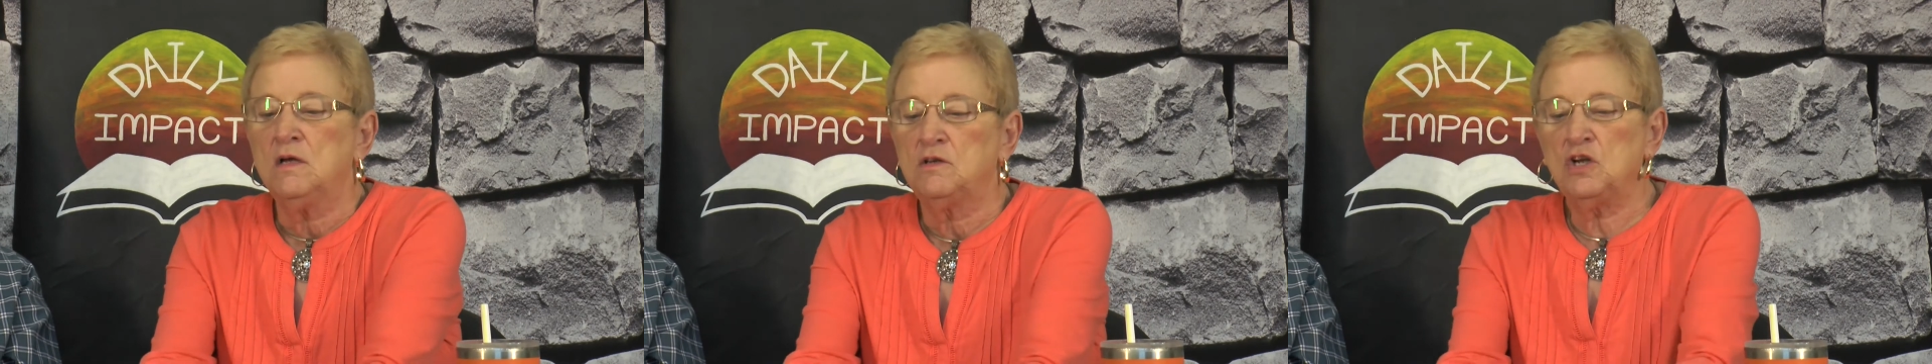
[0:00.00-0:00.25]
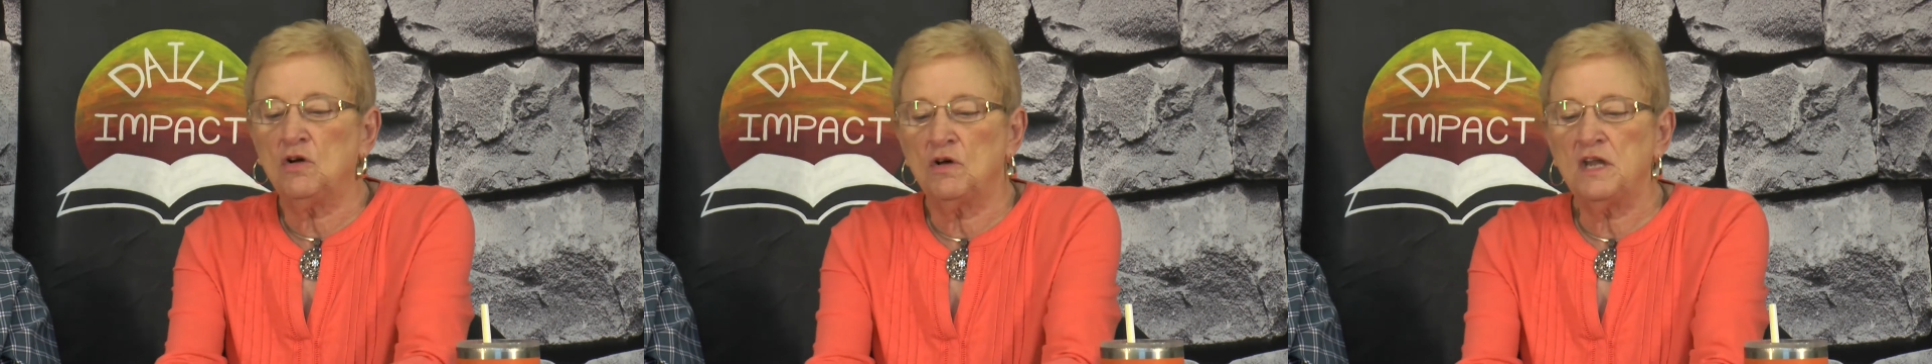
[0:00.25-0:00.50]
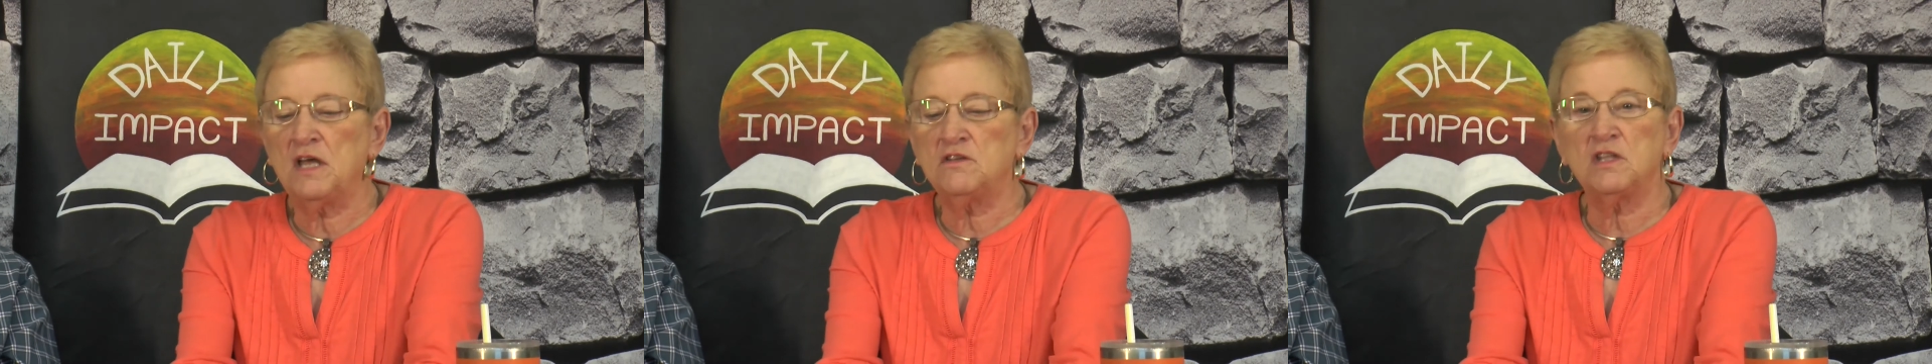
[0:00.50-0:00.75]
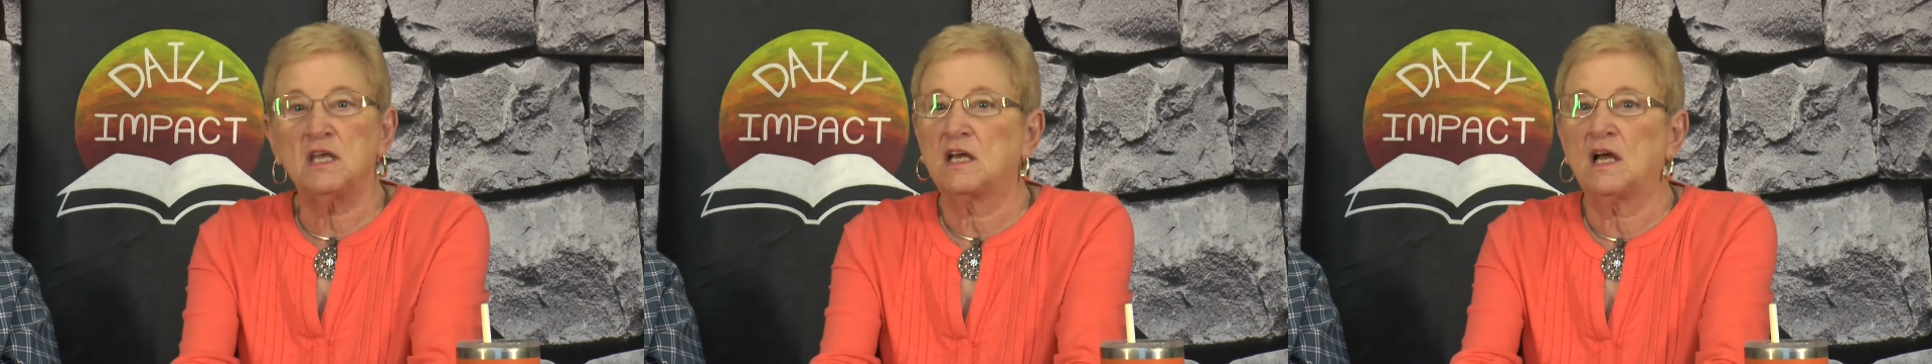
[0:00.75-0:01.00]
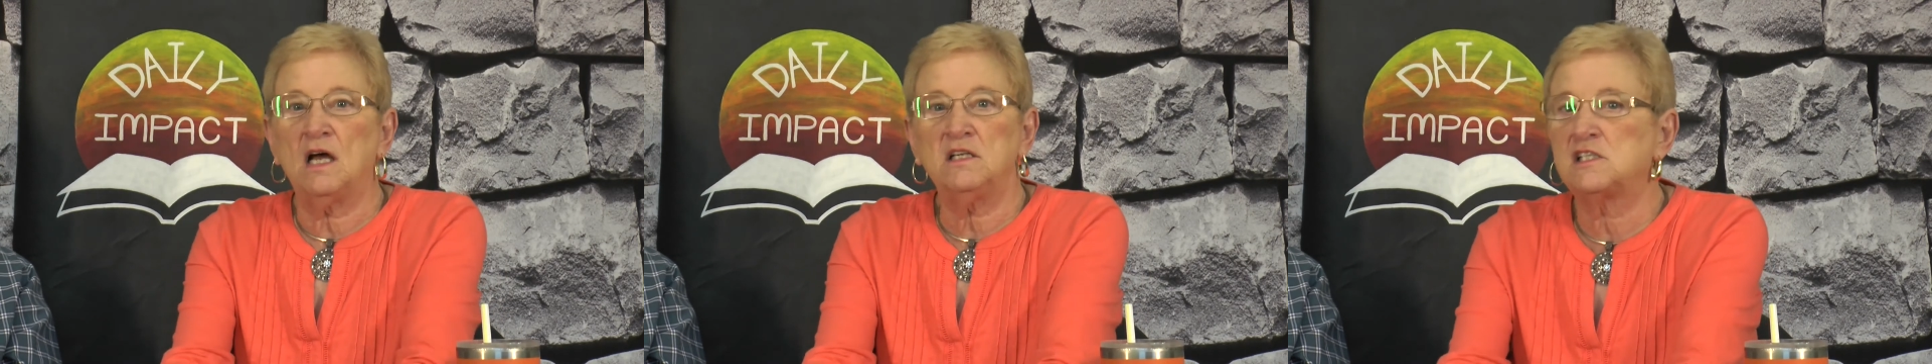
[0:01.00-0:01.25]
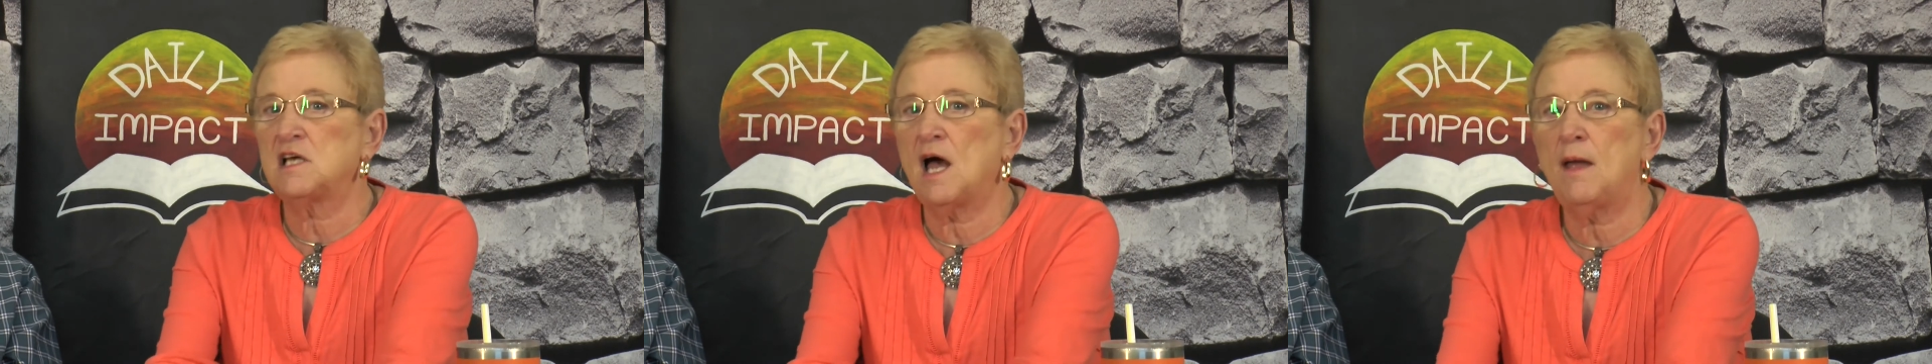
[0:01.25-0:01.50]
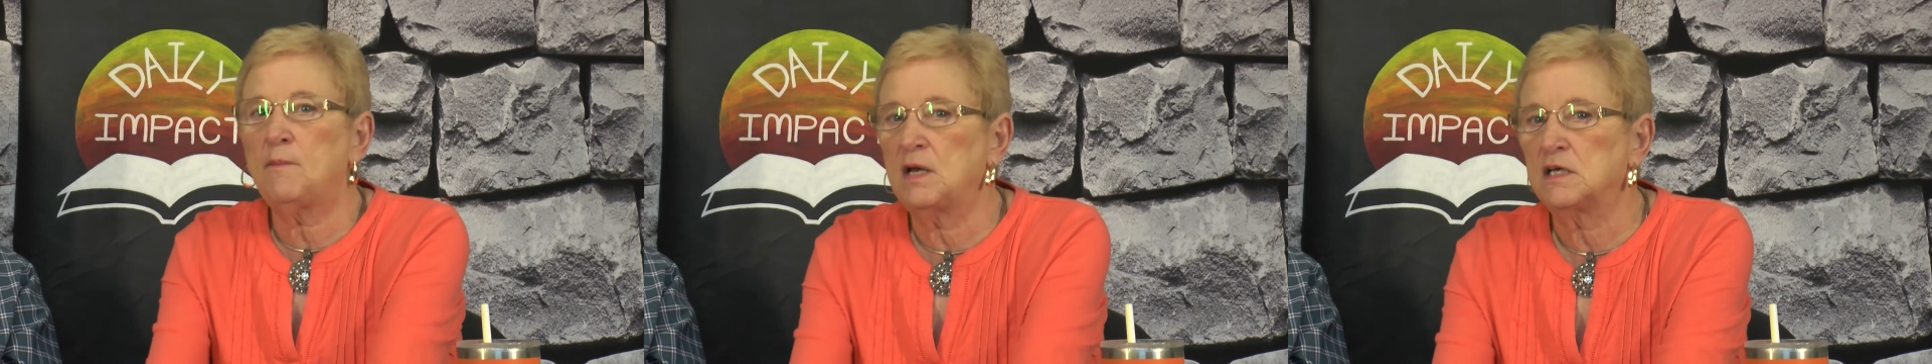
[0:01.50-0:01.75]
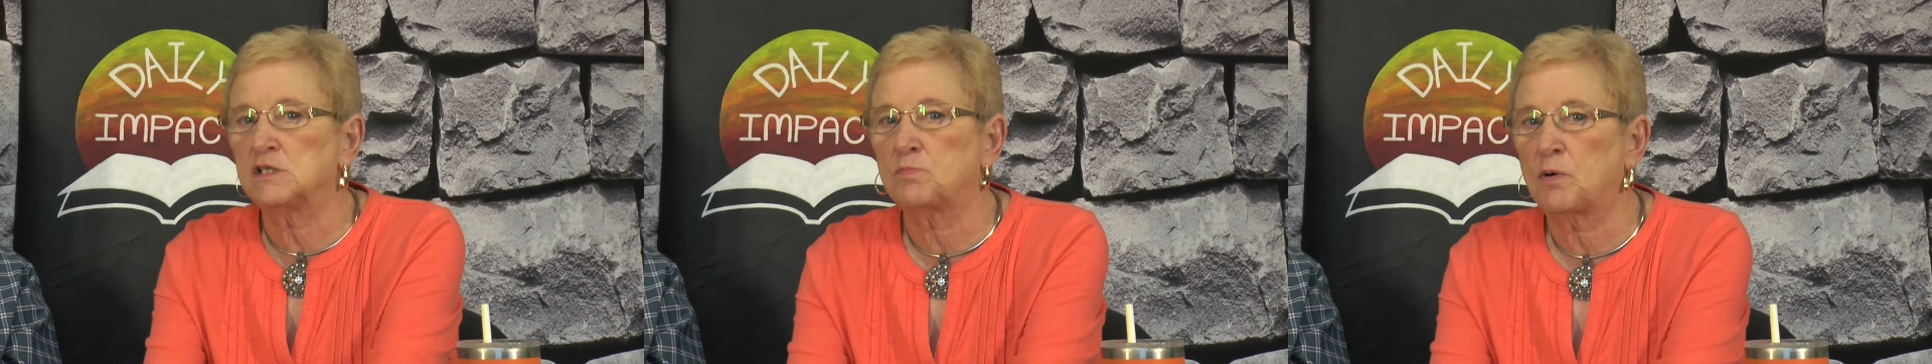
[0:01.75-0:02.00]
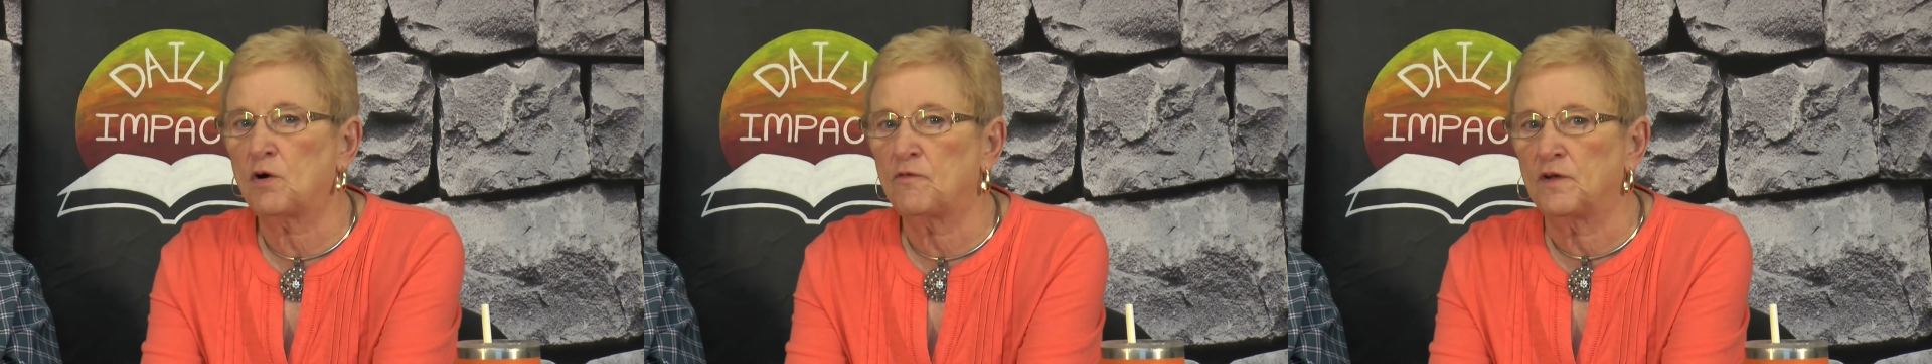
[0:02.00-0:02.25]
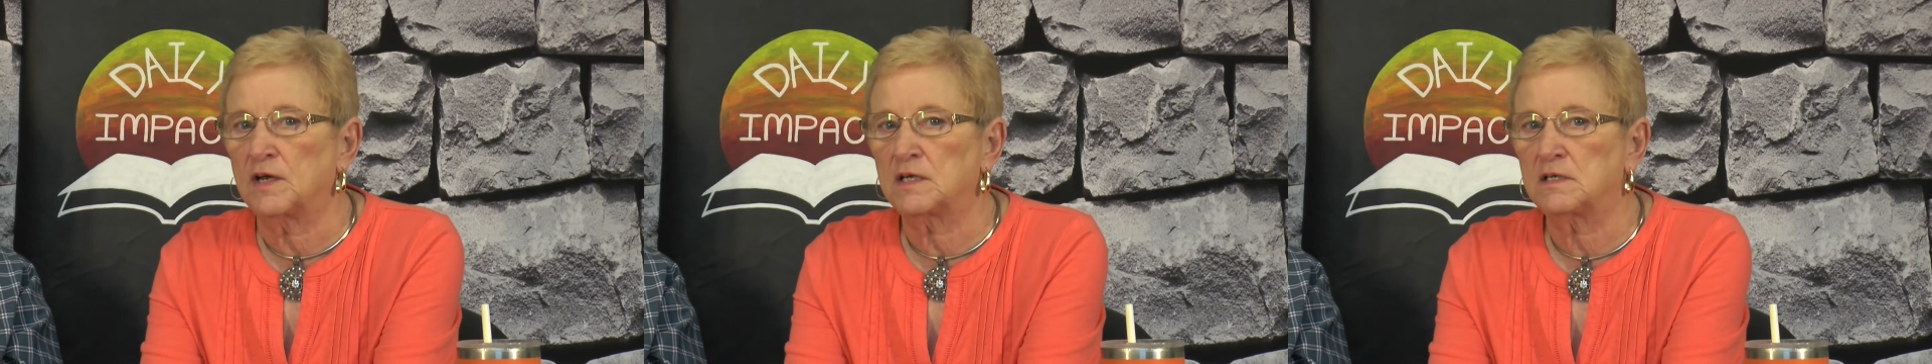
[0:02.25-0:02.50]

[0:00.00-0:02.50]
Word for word: You know, another thing, God's timing is perfect.